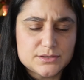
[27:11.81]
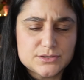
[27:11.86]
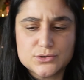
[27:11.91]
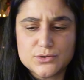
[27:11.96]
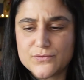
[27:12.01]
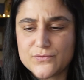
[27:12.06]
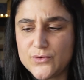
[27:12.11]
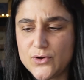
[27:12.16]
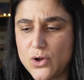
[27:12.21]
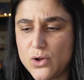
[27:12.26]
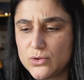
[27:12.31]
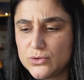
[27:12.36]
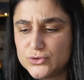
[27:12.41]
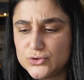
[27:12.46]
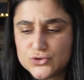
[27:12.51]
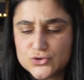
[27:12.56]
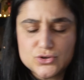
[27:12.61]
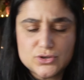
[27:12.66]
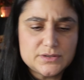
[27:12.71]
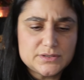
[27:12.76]
it's your fault,
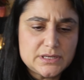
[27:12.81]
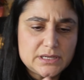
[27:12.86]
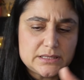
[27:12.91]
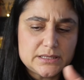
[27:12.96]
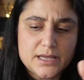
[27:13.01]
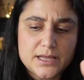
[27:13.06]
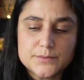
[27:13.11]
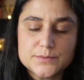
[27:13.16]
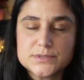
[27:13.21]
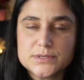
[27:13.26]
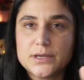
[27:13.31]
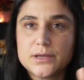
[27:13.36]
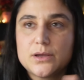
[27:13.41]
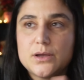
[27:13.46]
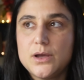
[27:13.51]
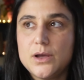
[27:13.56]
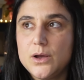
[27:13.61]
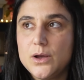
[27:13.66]
you shouldn't have done that. It was like,